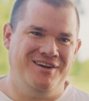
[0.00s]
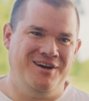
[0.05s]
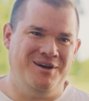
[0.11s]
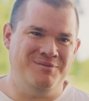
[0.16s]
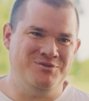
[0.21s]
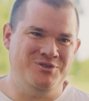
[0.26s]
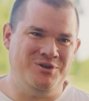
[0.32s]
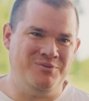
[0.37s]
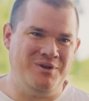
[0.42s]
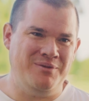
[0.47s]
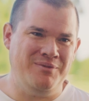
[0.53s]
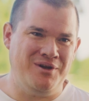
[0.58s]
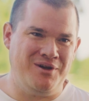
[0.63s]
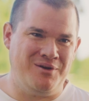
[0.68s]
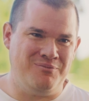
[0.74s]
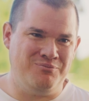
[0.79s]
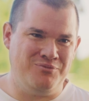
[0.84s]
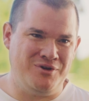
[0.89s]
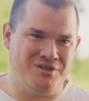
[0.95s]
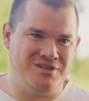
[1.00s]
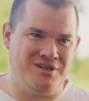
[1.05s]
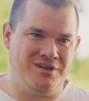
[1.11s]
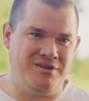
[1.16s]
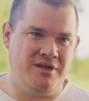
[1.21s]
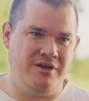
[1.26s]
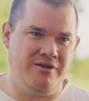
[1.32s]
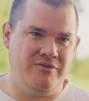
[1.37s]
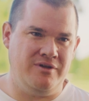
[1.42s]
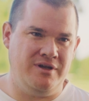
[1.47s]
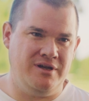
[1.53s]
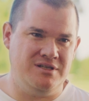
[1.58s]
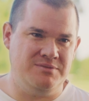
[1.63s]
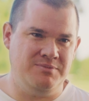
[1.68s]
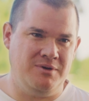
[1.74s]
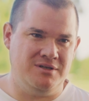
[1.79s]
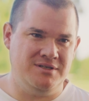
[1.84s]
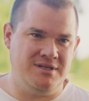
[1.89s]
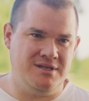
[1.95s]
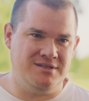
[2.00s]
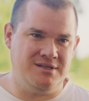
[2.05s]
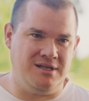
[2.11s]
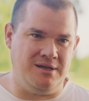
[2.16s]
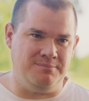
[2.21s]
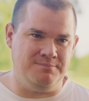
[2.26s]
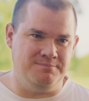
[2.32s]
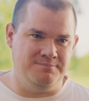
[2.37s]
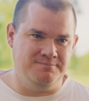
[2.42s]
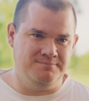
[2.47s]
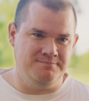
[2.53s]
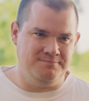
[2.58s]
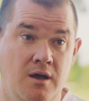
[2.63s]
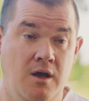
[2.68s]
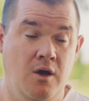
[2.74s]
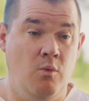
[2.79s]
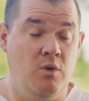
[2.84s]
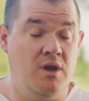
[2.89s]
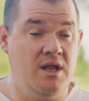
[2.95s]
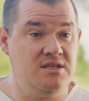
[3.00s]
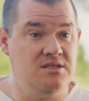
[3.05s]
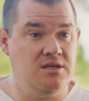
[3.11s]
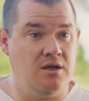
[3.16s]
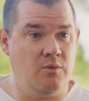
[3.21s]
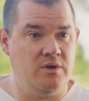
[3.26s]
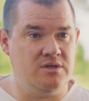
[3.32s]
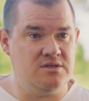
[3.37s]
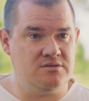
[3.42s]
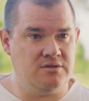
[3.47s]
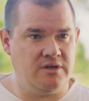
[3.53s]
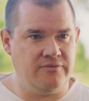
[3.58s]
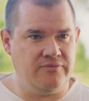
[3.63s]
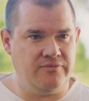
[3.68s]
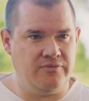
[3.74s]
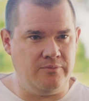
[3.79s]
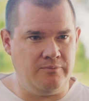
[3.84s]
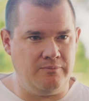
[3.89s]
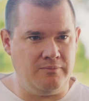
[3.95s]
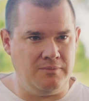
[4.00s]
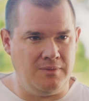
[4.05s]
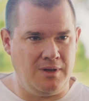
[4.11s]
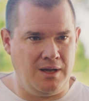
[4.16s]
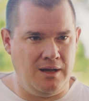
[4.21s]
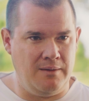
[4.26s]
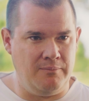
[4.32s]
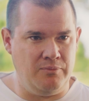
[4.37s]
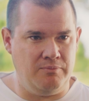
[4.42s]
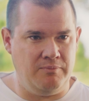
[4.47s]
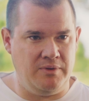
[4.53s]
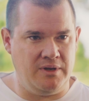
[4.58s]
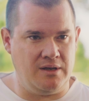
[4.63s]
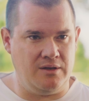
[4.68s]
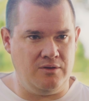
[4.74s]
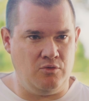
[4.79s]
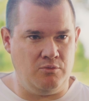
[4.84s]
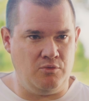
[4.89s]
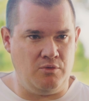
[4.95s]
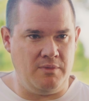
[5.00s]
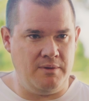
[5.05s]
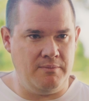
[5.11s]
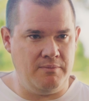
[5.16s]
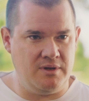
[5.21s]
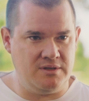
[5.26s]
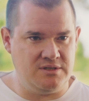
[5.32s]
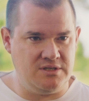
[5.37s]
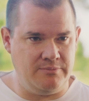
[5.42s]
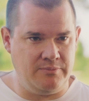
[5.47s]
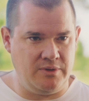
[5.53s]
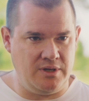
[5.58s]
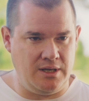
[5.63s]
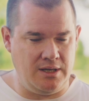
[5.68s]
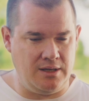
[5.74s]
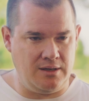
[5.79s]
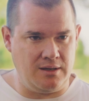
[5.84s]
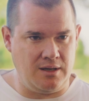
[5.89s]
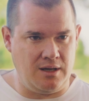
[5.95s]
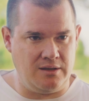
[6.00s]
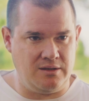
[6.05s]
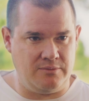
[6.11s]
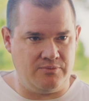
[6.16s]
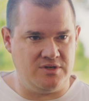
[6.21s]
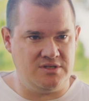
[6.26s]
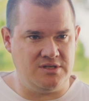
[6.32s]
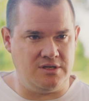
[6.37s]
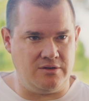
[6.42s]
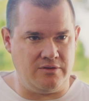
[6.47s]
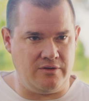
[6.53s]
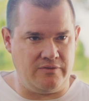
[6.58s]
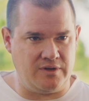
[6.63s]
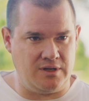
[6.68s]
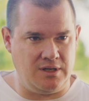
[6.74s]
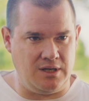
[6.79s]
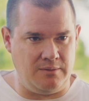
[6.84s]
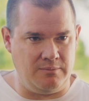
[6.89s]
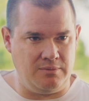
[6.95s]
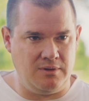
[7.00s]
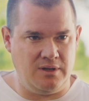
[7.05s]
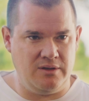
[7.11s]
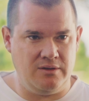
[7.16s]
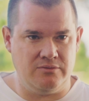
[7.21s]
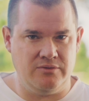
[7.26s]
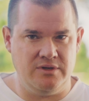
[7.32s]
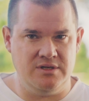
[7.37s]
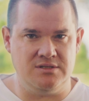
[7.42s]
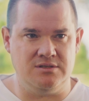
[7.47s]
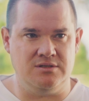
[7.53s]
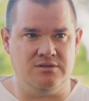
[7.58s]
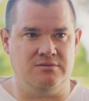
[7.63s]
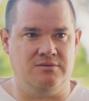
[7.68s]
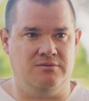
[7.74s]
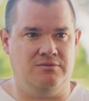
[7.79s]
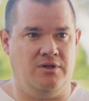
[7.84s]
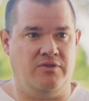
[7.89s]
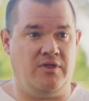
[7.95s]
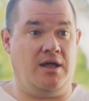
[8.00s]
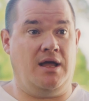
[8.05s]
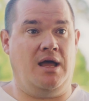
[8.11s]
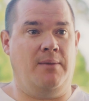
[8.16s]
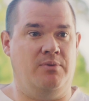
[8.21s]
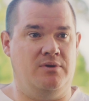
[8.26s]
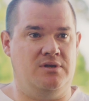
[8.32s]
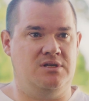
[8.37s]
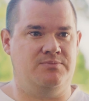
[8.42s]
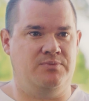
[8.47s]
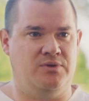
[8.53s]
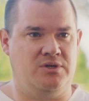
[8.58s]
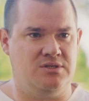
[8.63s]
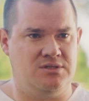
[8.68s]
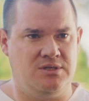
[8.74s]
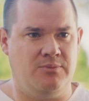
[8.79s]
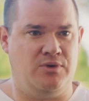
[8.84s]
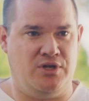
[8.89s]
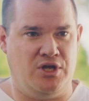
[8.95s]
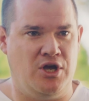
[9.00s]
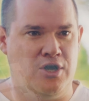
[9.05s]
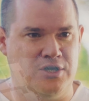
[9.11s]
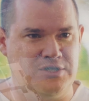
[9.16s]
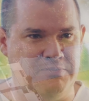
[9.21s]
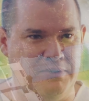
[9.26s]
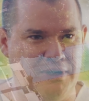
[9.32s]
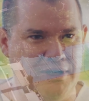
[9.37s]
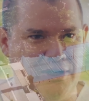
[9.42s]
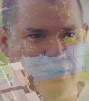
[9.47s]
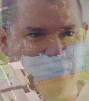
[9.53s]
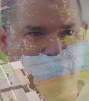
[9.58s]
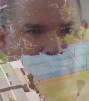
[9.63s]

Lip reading: I'm Tom Leeming. I'm president here at the Higgins Park Tennis Club. Well, actually, I went straight from being a normal member to being the president of the club. And the reason that happened is because somebody asked me, and